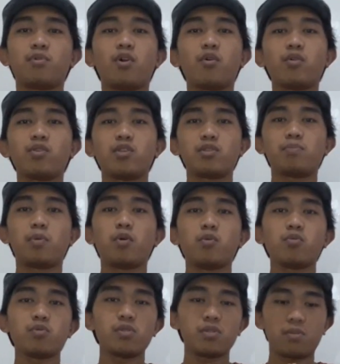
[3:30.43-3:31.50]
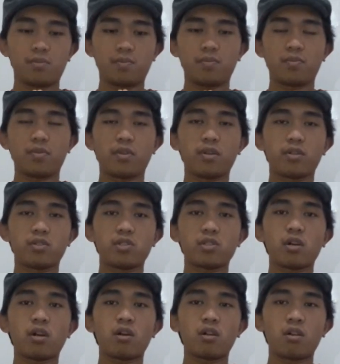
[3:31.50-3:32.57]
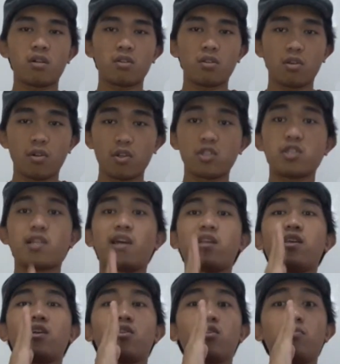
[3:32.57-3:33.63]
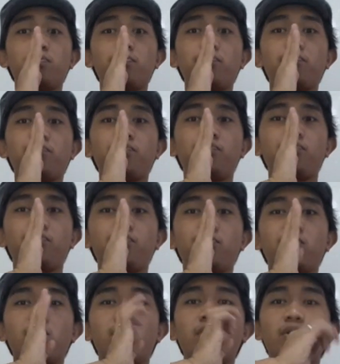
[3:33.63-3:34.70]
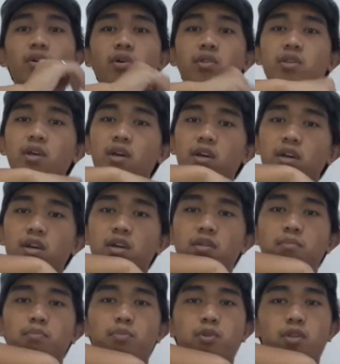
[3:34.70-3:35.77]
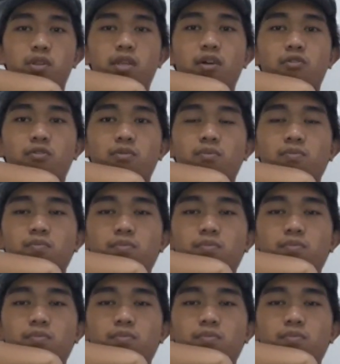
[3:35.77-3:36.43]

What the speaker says: Go in this pose, then start sliding it up, then put it down.